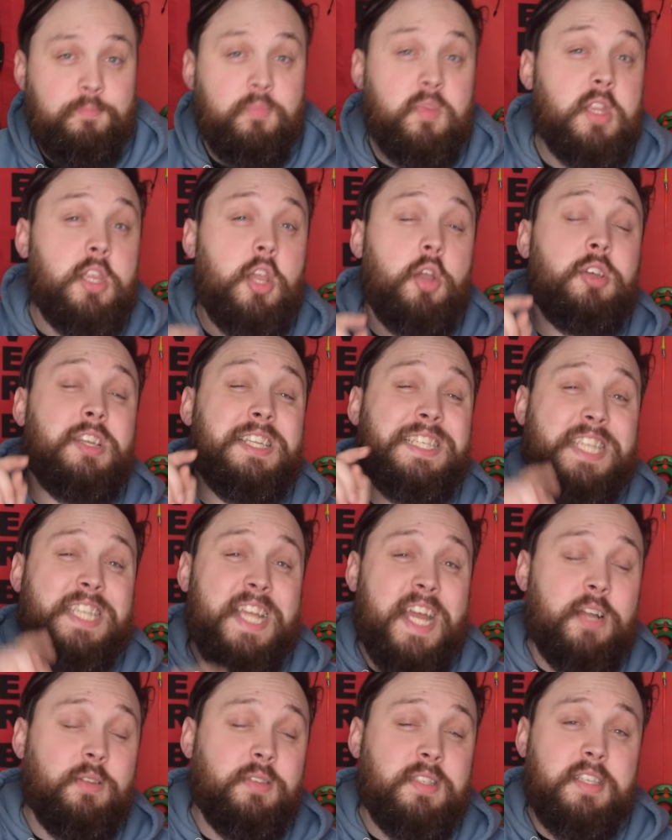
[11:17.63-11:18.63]
The only
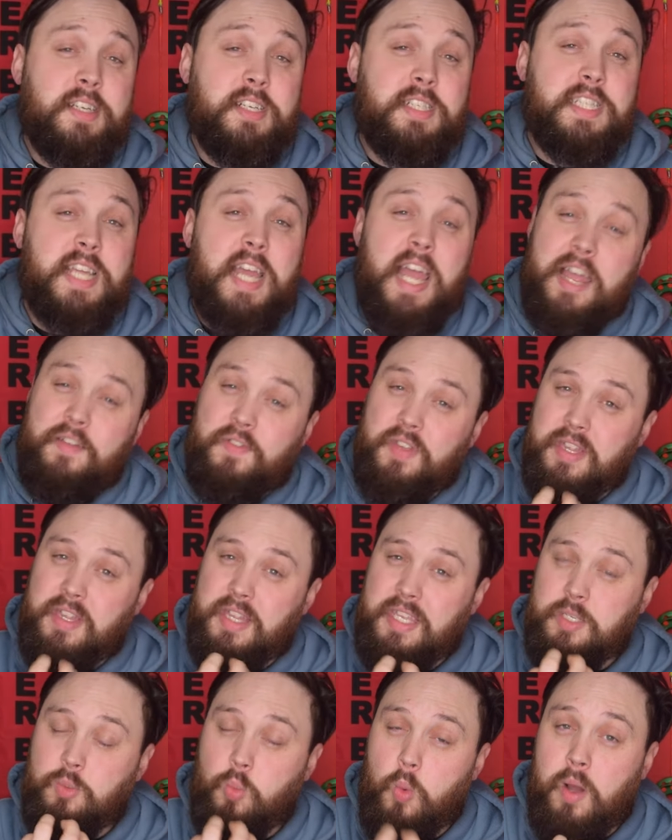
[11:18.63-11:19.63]
downside to having
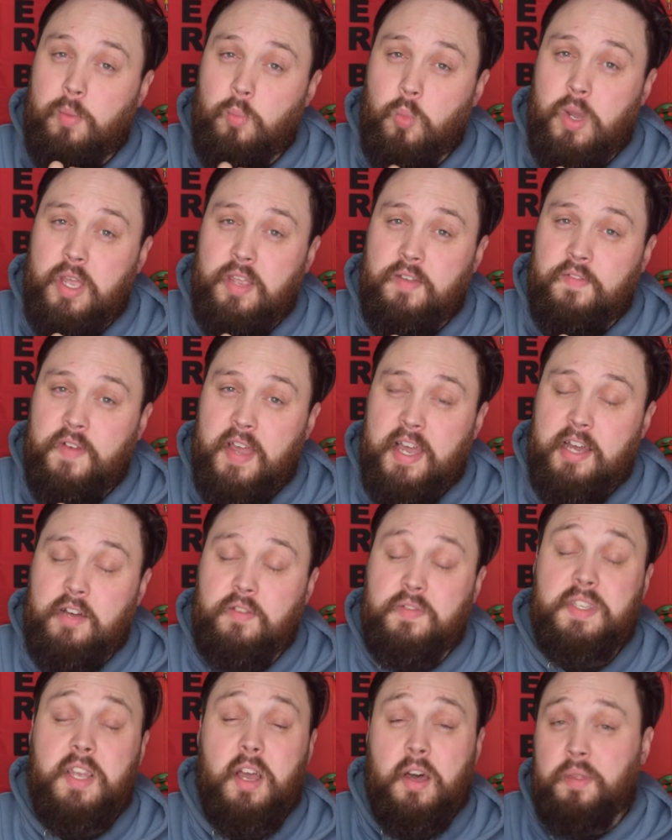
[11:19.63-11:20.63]
these one-way
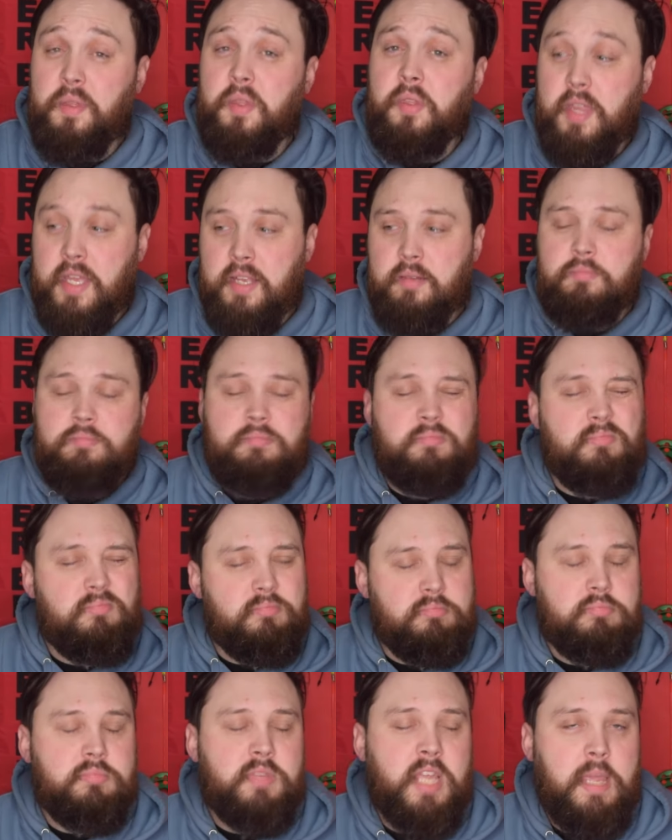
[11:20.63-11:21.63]
valves, other than
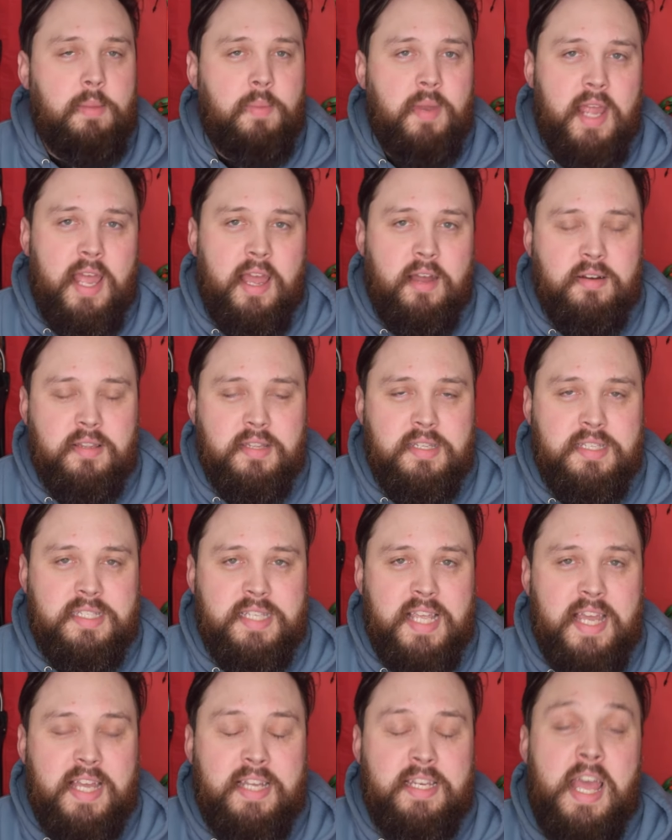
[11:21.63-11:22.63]
keeping it out of the
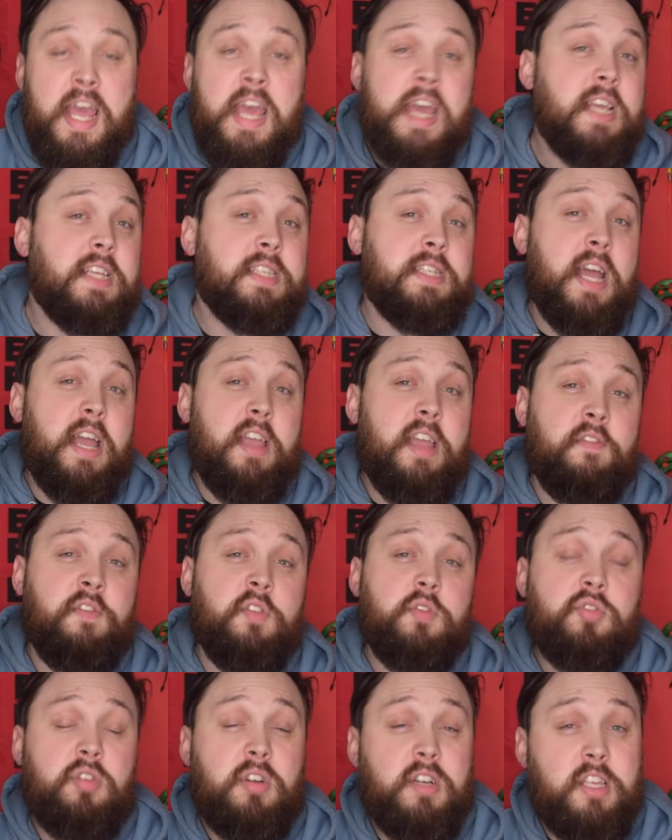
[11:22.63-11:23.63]
sand, is that if
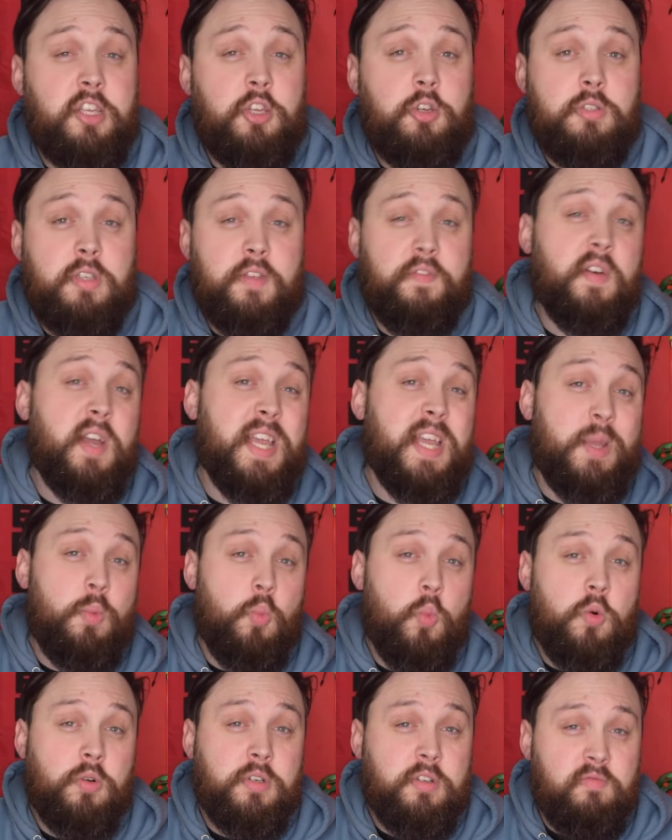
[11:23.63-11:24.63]
you're trying to use it for
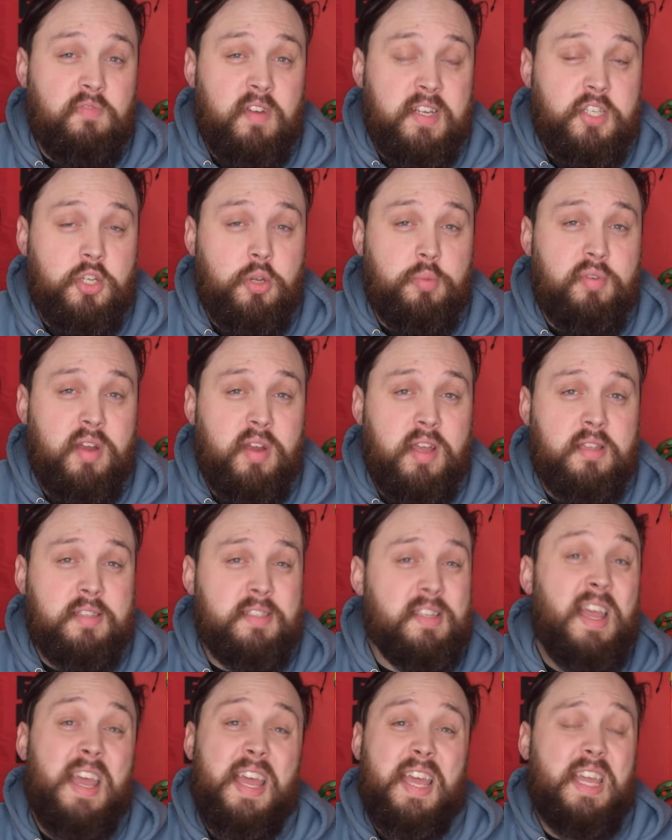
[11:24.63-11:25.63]
in-water rescue breaths,
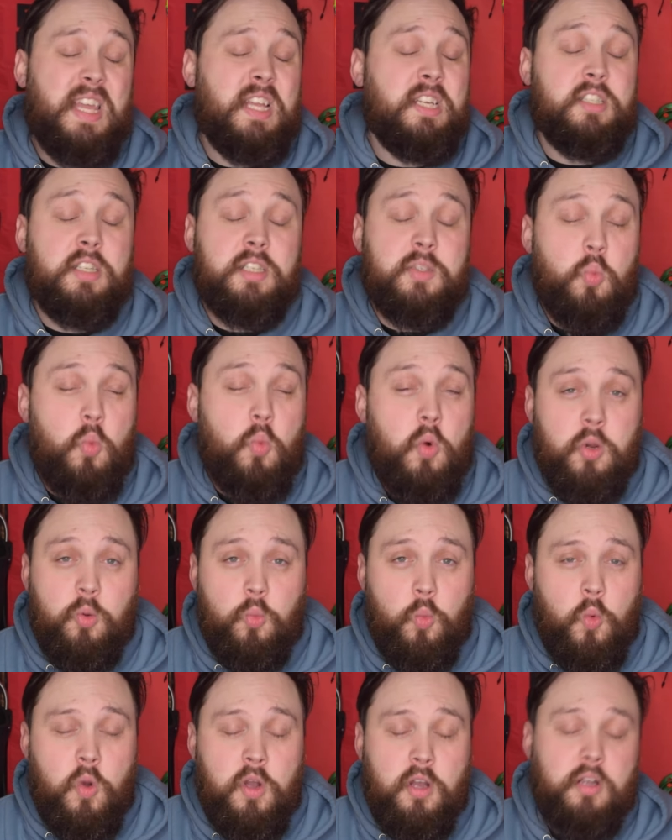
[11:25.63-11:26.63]
it just won't
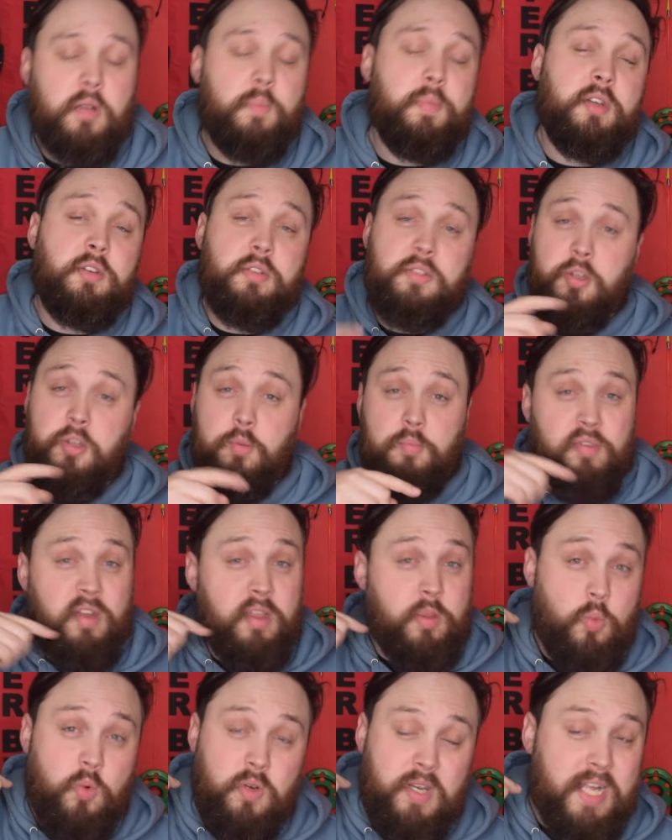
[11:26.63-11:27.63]
work because your
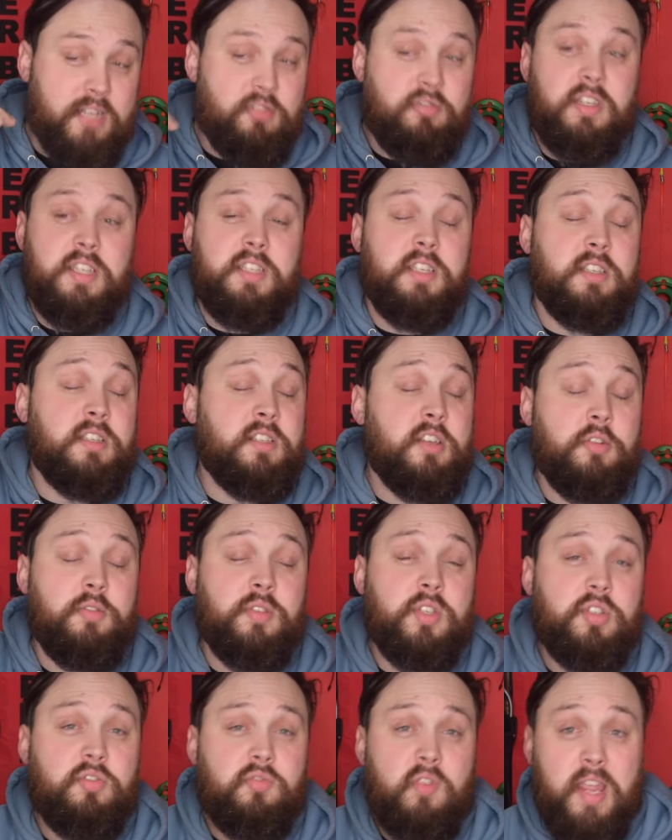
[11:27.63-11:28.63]
breath will naturally just go
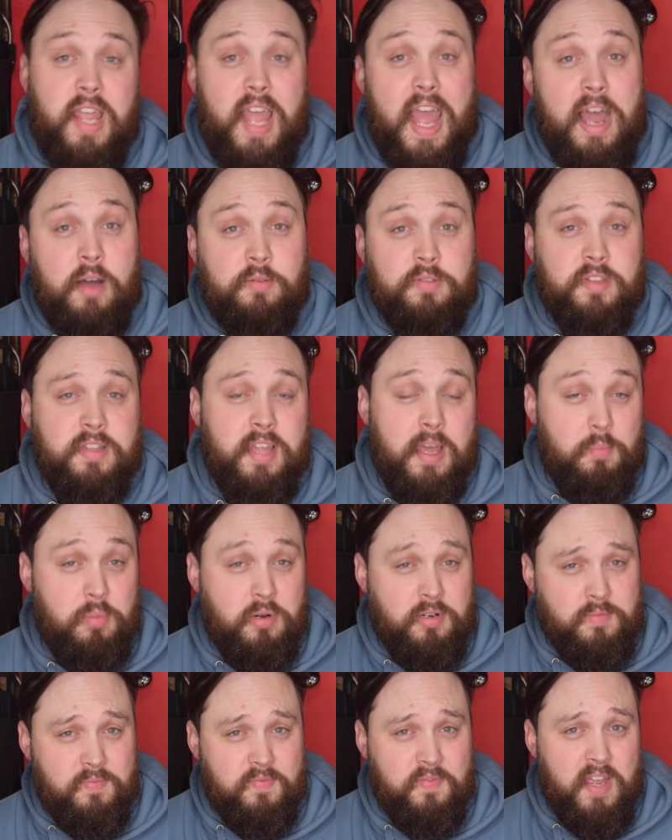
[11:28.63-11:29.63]
straight out of that
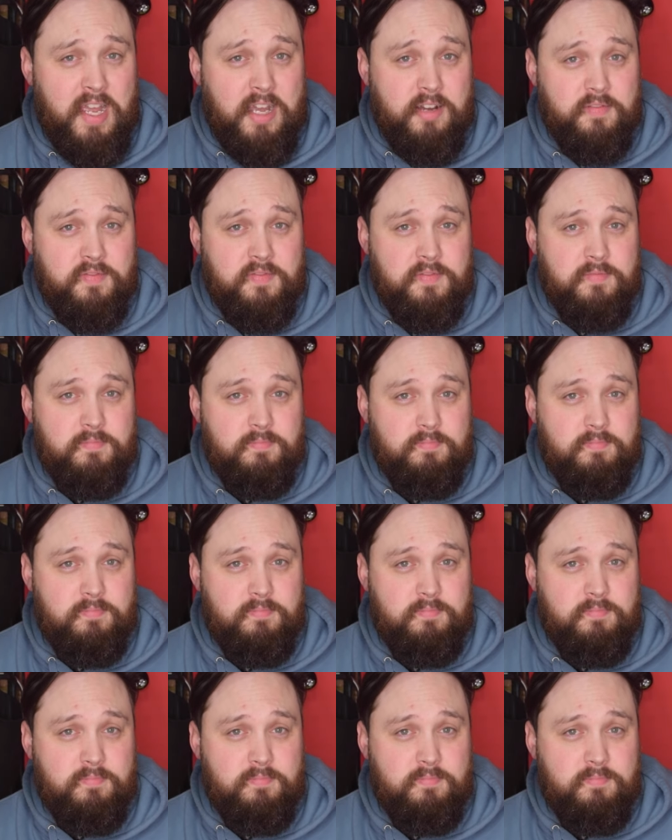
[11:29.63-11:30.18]
bottom valve.